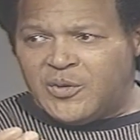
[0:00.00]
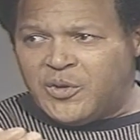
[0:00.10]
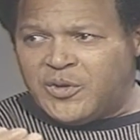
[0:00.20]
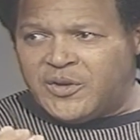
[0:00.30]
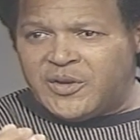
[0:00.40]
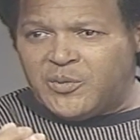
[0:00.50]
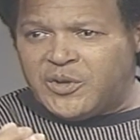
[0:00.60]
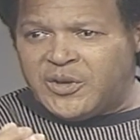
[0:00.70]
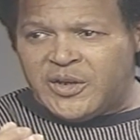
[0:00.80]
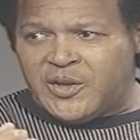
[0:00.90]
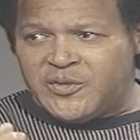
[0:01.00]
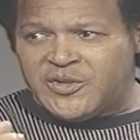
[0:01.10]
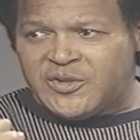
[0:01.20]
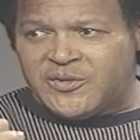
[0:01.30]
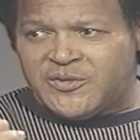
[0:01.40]
when
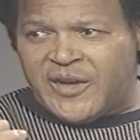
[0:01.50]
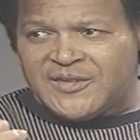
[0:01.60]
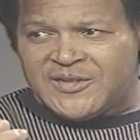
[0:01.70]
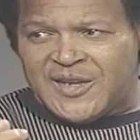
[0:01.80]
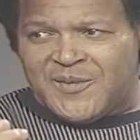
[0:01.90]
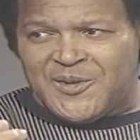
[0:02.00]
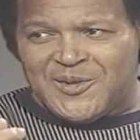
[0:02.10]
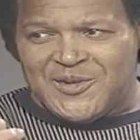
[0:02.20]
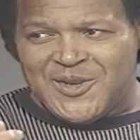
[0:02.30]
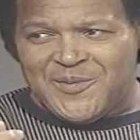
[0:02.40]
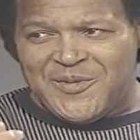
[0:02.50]
Elvis and Fats Domino and Chuck